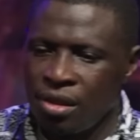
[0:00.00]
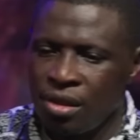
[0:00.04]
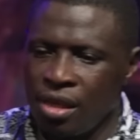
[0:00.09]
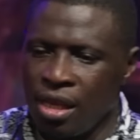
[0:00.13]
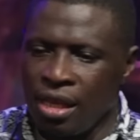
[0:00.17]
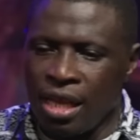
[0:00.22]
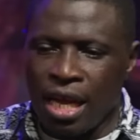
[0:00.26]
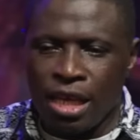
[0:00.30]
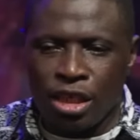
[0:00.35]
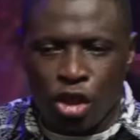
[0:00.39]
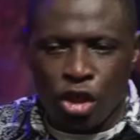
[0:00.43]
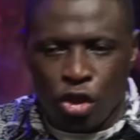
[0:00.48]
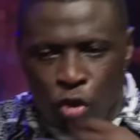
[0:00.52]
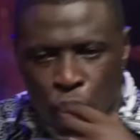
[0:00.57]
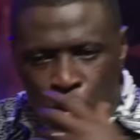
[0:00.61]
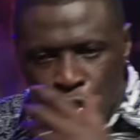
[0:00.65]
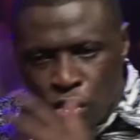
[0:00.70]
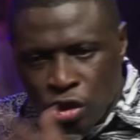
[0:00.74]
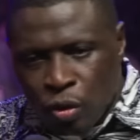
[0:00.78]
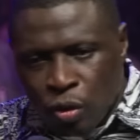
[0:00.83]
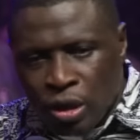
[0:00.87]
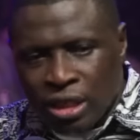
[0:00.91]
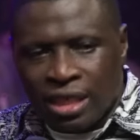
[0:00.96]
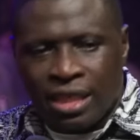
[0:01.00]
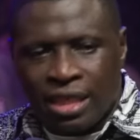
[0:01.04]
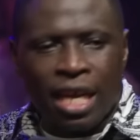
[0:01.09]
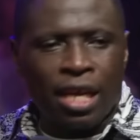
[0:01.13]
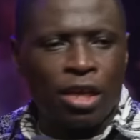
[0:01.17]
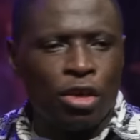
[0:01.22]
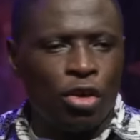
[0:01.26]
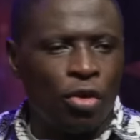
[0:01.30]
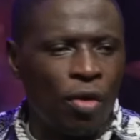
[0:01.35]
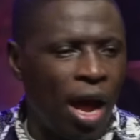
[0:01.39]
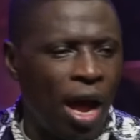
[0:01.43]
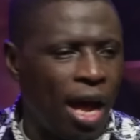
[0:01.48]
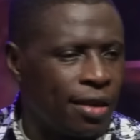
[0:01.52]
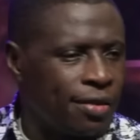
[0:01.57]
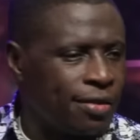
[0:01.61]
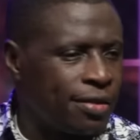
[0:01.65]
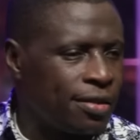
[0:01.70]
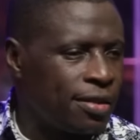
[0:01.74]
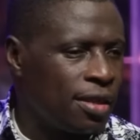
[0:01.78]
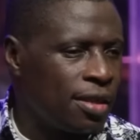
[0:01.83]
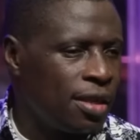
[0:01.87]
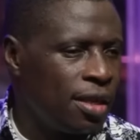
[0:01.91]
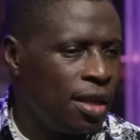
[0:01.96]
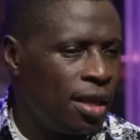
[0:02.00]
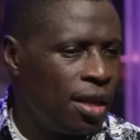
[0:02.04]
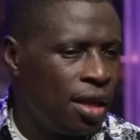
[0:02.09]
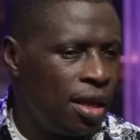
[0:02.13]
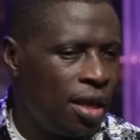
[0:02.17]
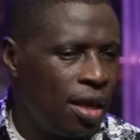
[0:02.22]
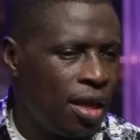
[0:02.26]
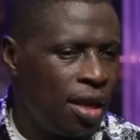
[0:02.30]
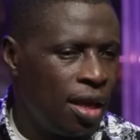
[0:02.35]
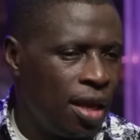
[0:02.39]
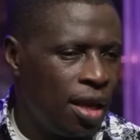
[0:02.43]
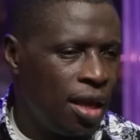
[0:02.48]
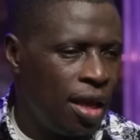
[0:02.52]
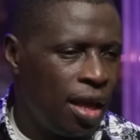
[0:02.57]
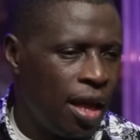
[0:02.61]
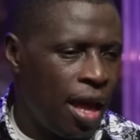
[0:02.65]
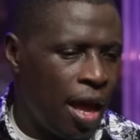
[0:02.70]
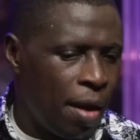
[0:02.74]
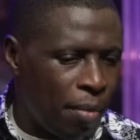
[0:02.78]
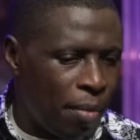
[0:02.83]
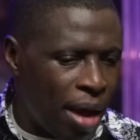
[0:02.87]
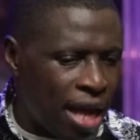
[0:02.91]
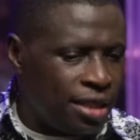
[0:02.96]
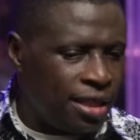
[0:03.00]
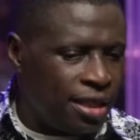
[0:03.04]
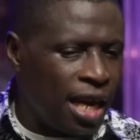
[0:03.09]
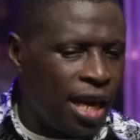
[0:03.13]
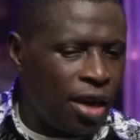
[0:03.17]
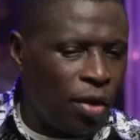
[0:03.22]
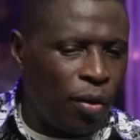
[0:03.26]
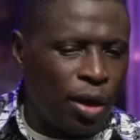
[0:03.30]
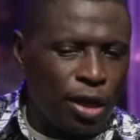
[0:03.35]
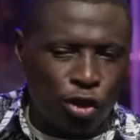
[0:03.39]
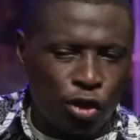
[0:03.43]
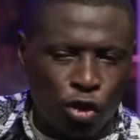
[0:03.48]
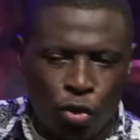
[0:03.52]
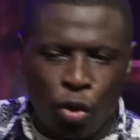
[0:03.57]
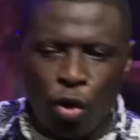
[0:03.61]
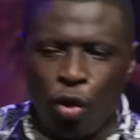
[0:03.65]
And then she was taking drugs. And my journey was to